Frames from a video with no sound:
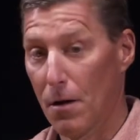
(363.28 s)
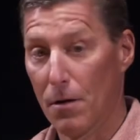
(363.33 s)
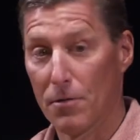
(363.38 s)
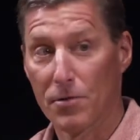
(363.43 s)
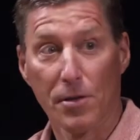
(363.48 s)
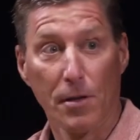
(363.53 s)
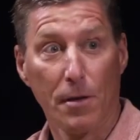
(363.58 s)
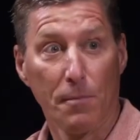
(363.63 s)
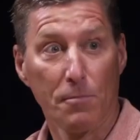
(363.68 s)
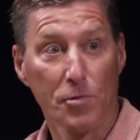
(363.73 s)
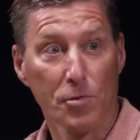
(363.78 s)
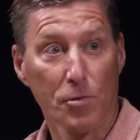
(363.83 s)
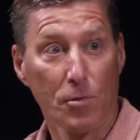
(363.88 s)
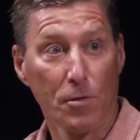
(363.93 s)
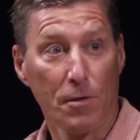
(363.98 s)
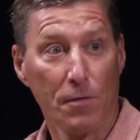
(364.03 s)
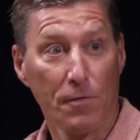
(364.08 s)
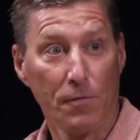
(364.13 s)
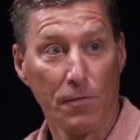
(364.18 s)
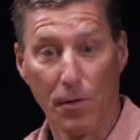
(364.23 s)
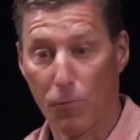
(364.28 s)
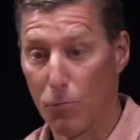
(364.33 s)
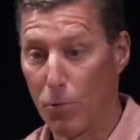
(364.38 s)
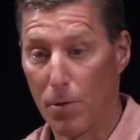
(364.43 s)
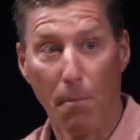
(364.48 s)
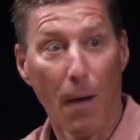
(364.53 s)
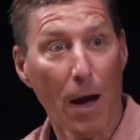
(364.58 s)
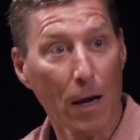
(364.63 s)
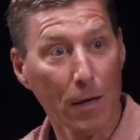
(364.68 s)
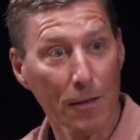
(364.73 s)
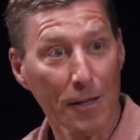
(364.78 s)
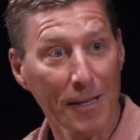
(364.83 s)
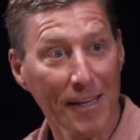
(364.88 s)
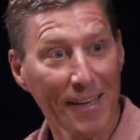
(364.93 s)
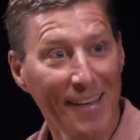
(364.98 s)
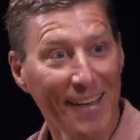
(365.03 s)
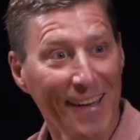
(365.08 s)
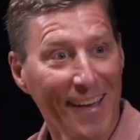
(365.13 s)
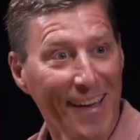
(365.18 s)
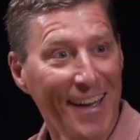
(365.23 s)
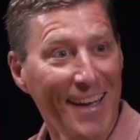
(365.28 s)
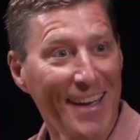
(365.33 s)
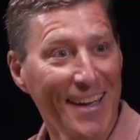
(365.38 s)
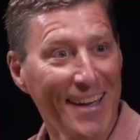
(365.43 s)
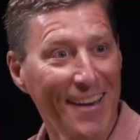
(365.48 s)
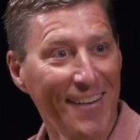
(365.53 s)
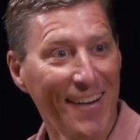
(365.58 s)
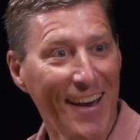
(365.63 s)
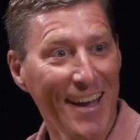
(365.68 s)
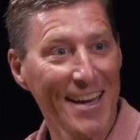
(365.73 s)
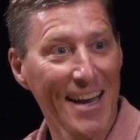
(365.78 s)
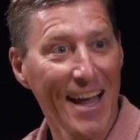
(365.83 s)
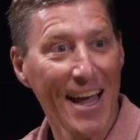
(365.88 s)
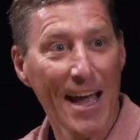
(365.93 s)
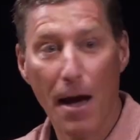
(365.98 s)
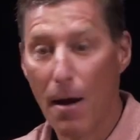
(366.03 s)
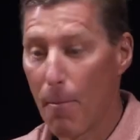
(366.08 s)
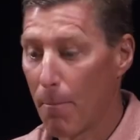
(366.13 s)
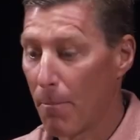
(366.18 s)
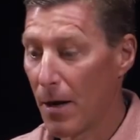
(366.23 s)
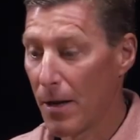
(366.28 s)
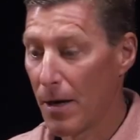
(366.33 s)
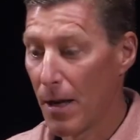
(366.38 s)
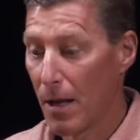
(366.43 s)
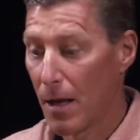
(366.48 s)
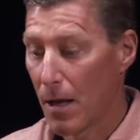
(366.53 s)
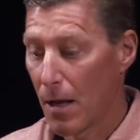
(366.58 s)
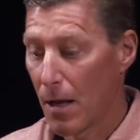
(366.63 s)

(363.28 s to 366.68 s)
some sort of remodeling, right? But